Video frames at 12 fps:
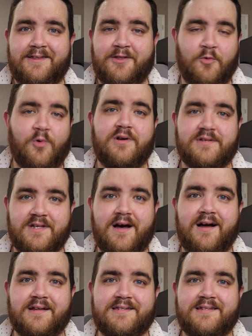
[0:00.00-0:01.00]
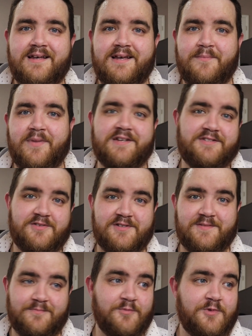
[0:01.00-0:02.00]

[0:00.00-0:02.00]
the Royal Scots because there's